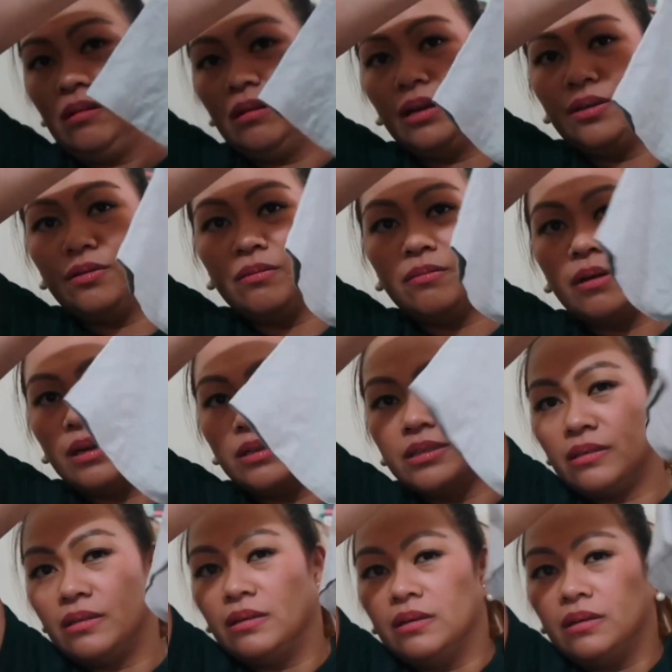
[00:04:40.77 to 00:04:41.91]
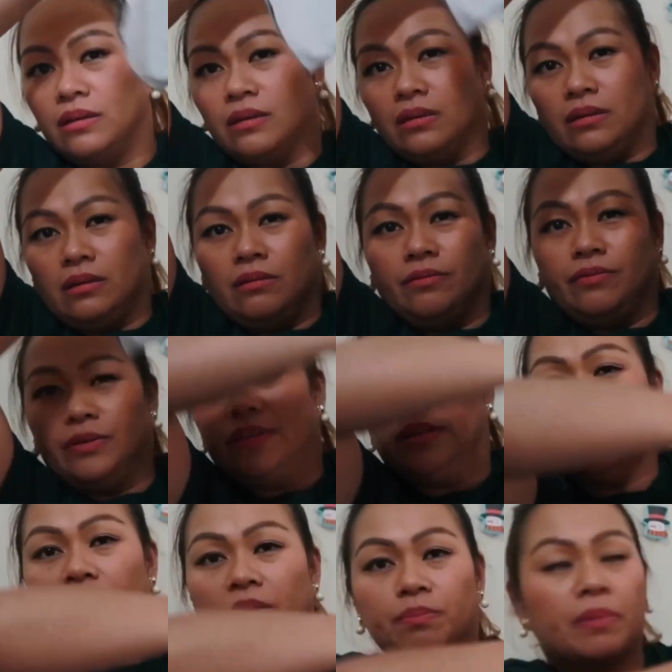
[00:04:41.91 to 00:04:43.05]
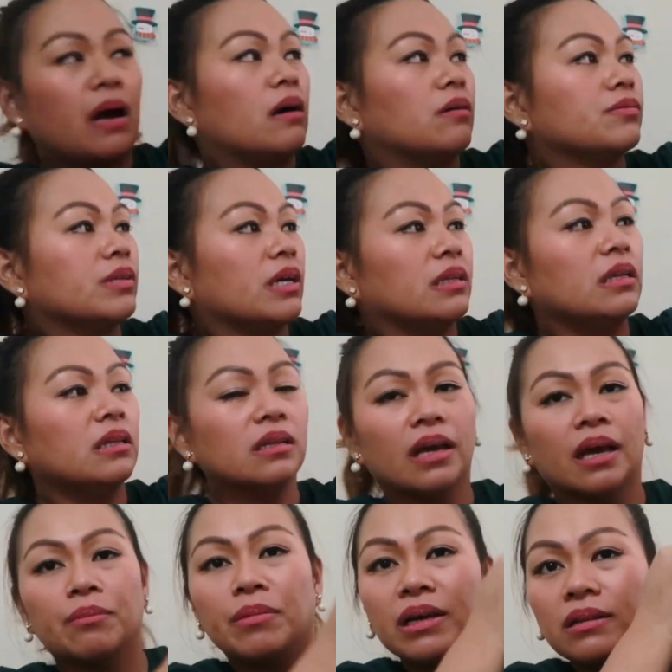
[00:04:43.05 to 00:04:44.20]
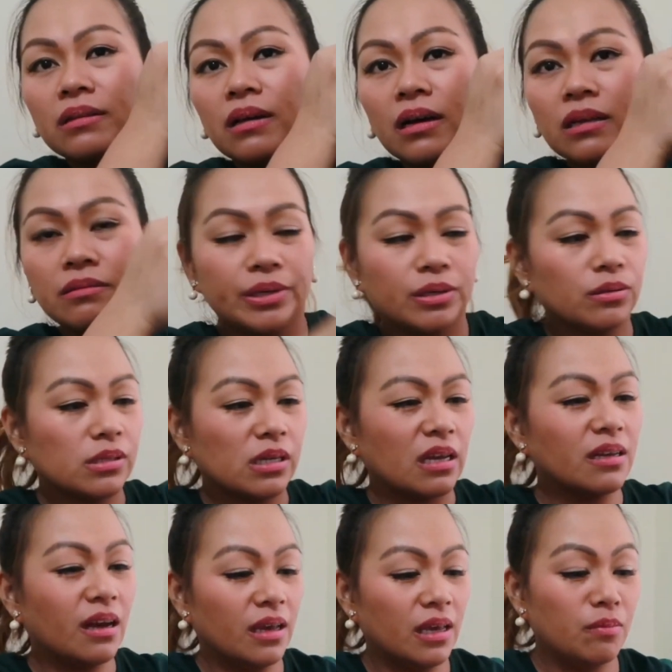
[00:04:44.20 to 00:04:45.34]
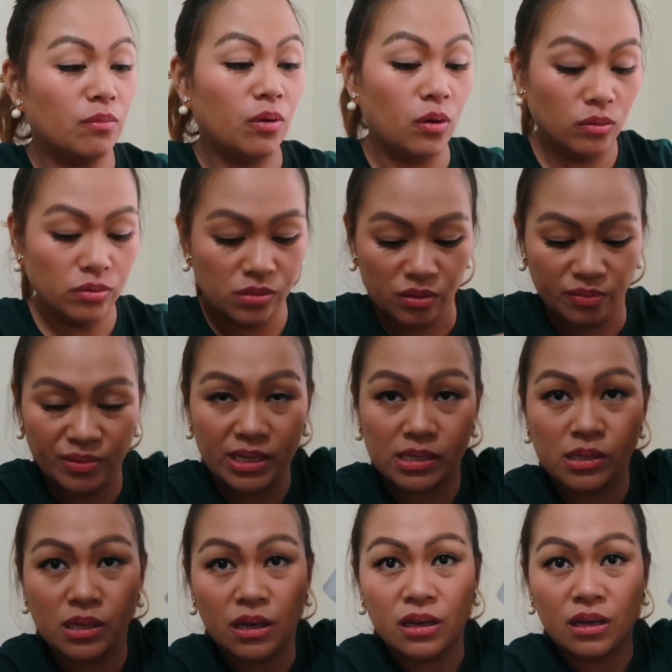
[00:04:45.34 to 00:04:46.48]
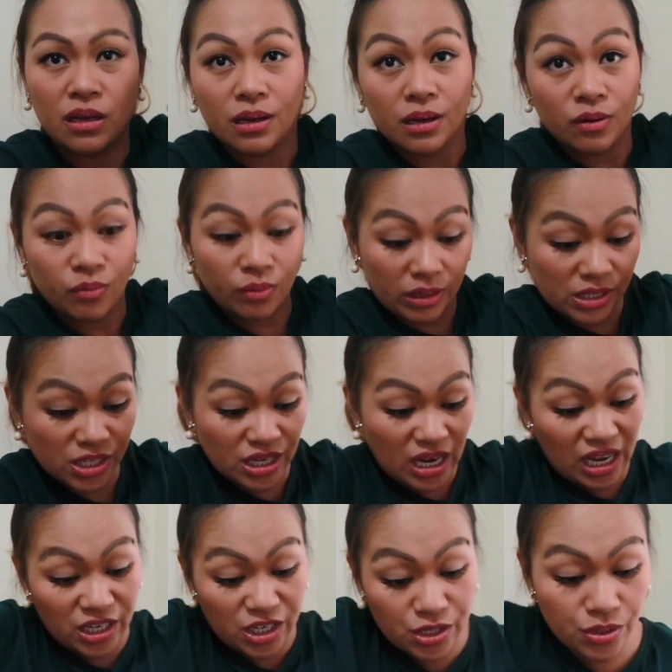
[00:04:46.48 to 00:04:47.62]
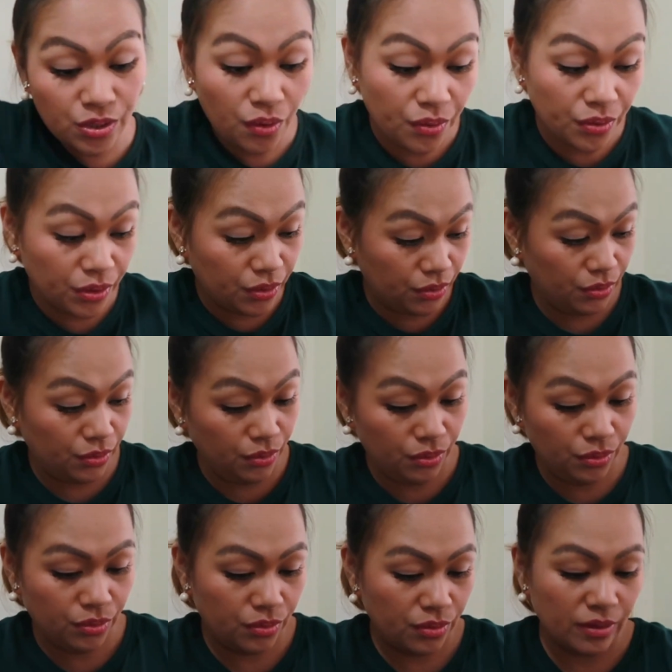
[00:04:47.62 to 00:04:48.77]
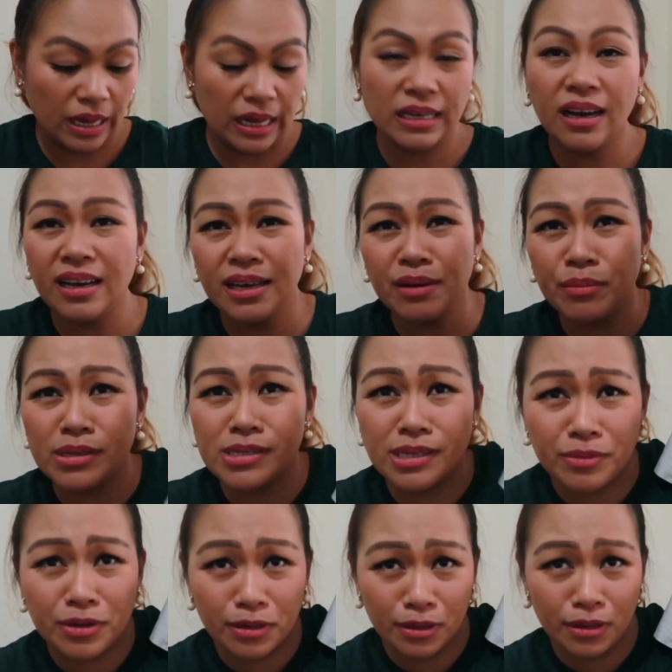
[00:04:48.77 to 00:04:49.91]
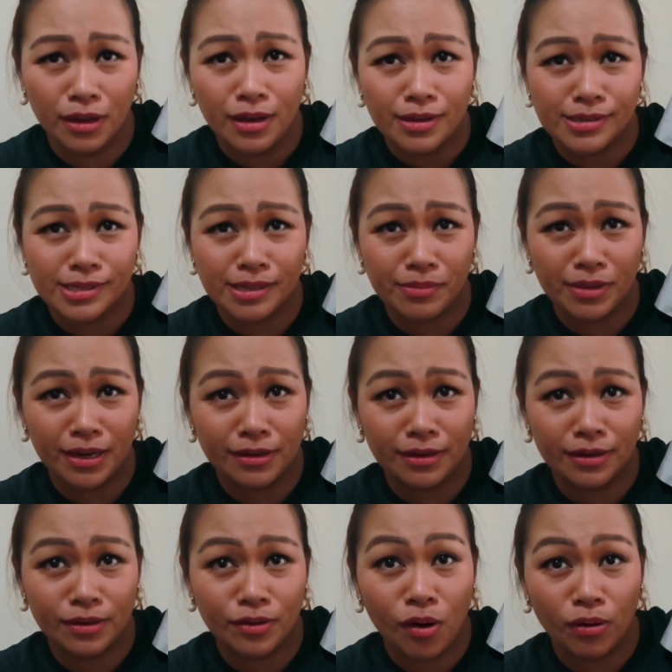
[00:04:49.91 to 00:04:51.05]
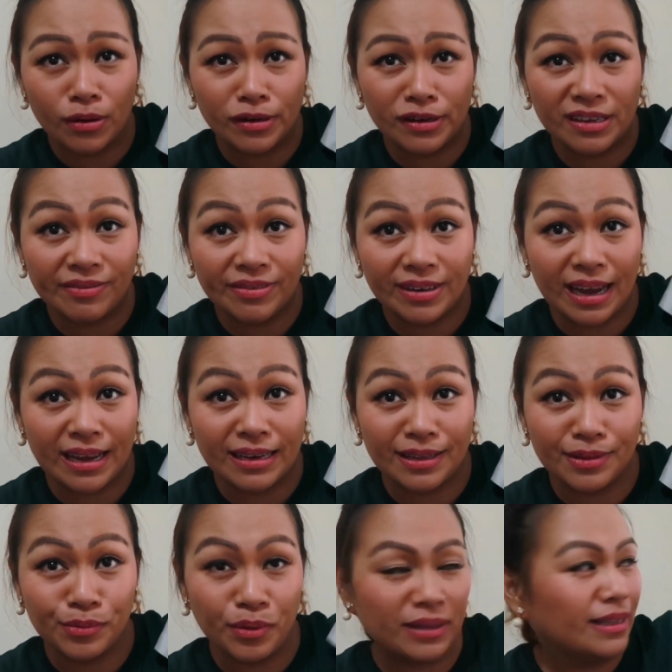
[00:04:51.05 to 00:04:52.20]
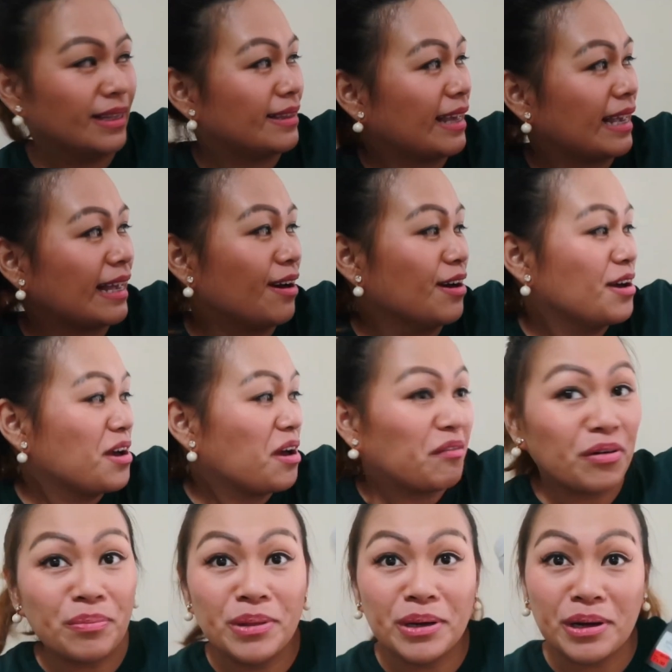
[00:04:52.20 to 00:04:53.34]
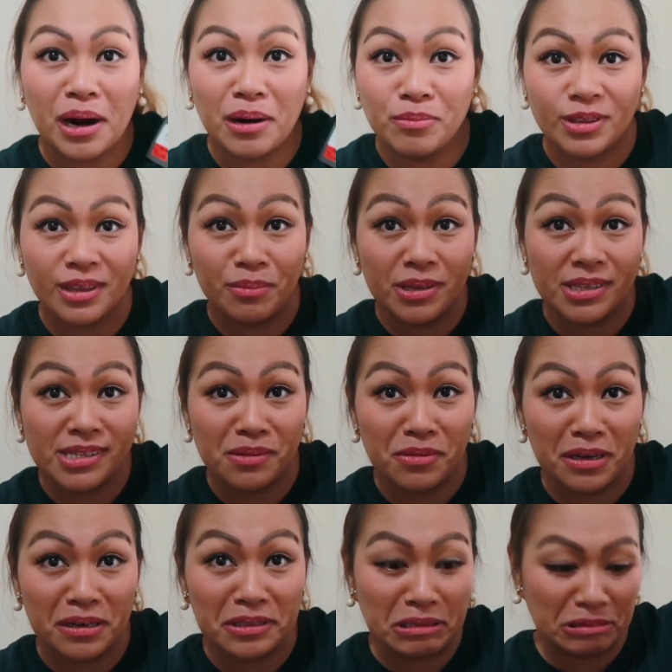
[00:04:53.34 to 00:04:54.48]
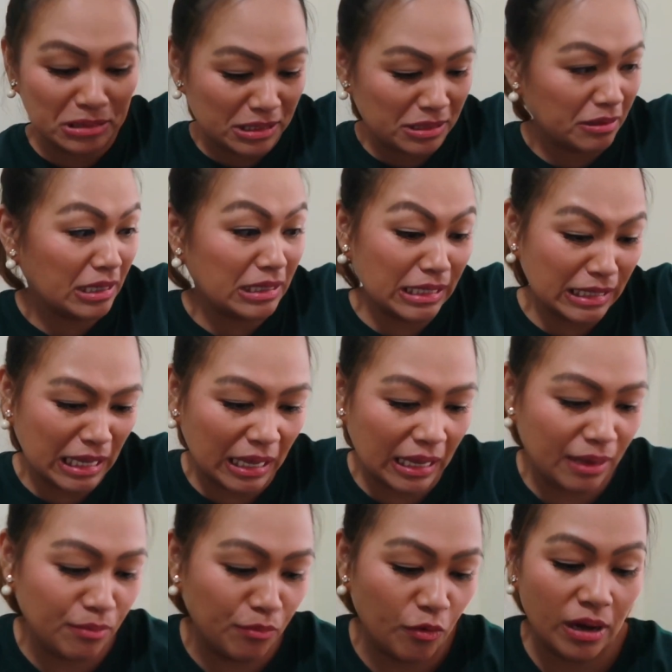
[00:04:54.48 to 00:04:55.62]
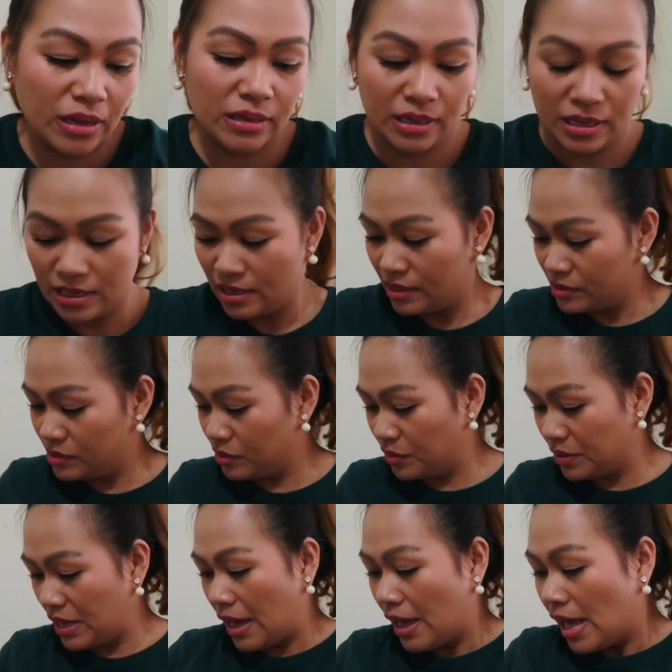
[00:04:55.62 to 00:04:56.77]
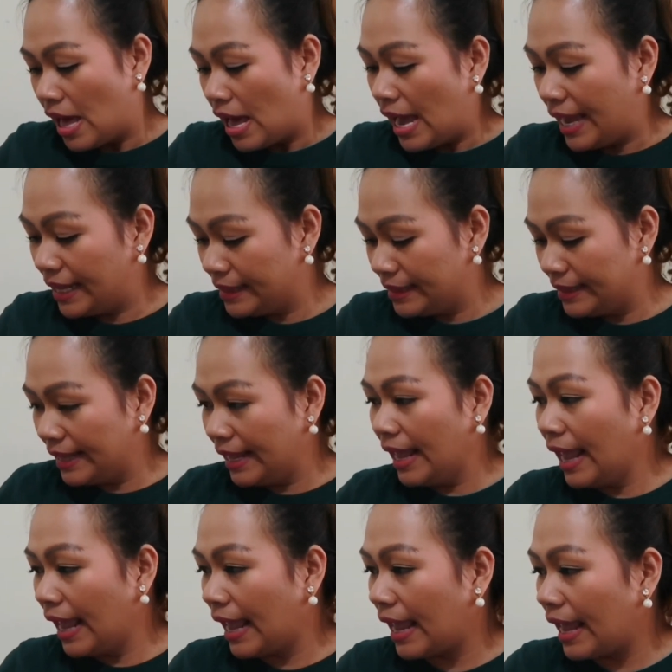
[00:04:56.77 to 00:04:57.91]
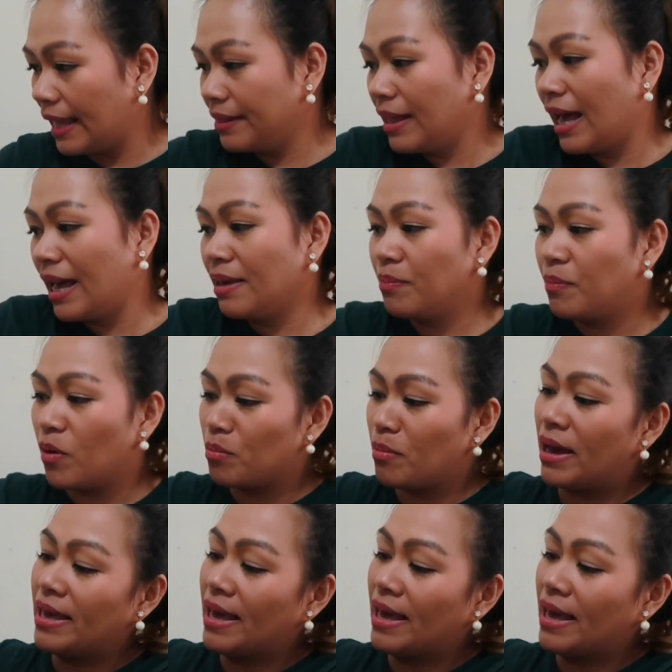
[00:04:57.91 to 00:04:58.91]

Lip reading: can you imagine, for £3, I didn't get my dad because I got him loads of this, which I show you. I got him a similar color, River Island one that I got from the car, but a bit similar to this, so I didn't get him one. So yeah, and then I bought my